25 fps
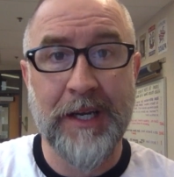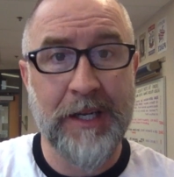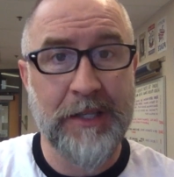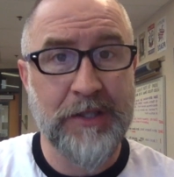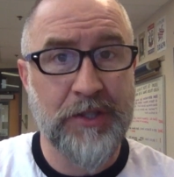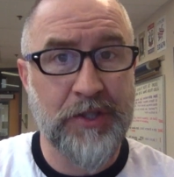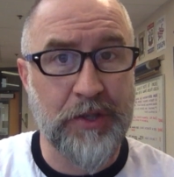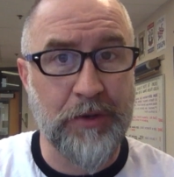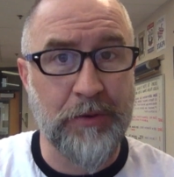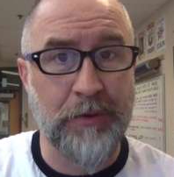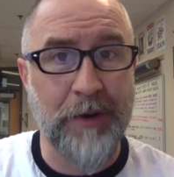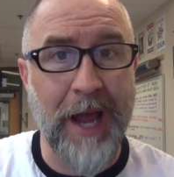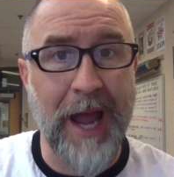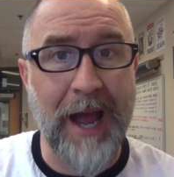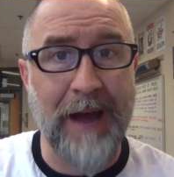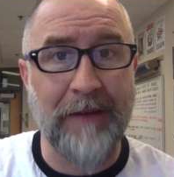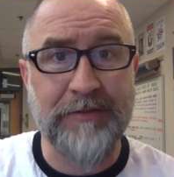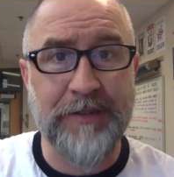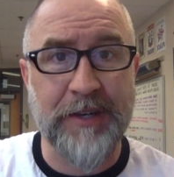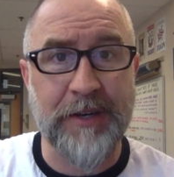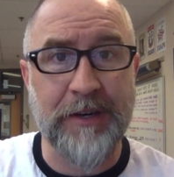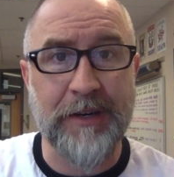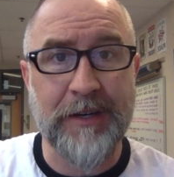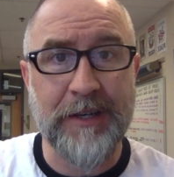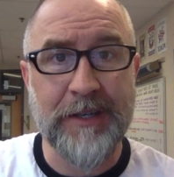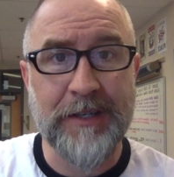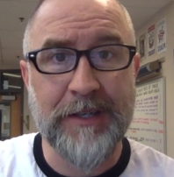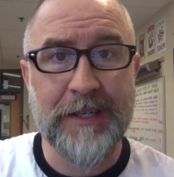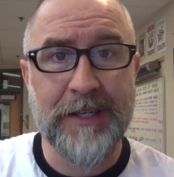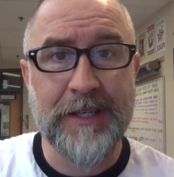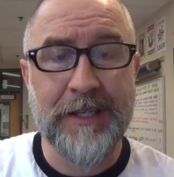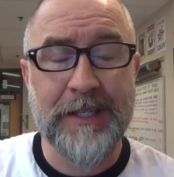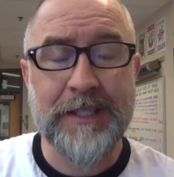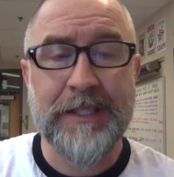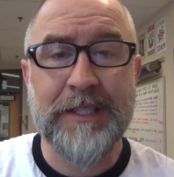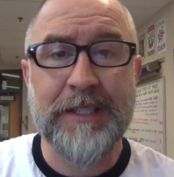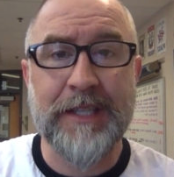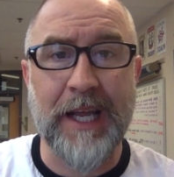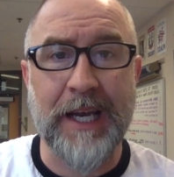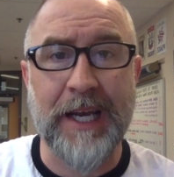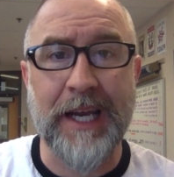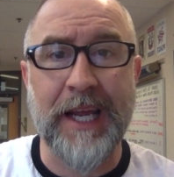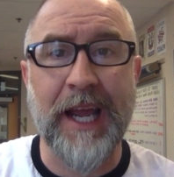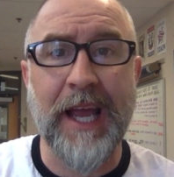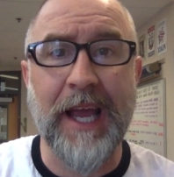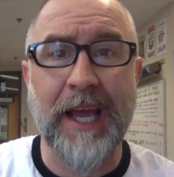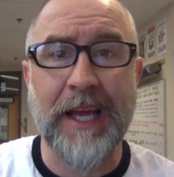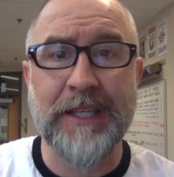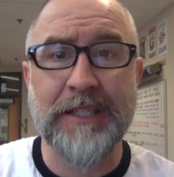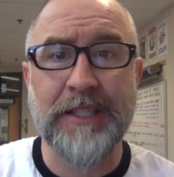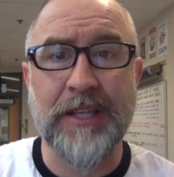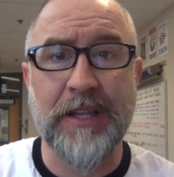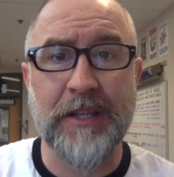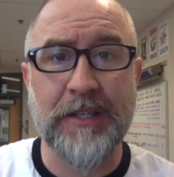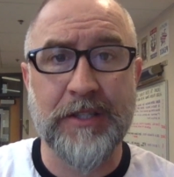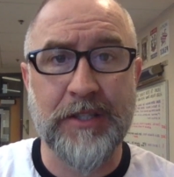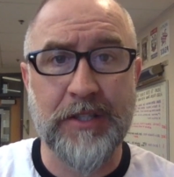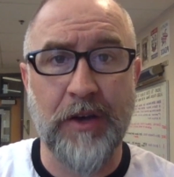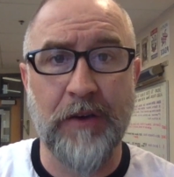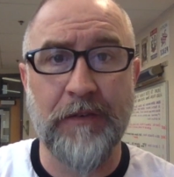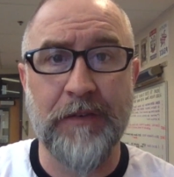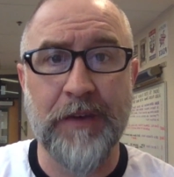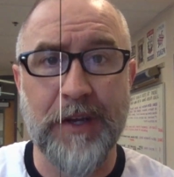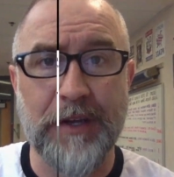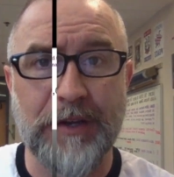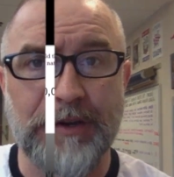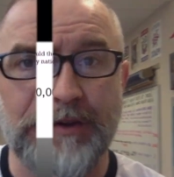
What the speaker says: Soon after, sending aid to the Soviet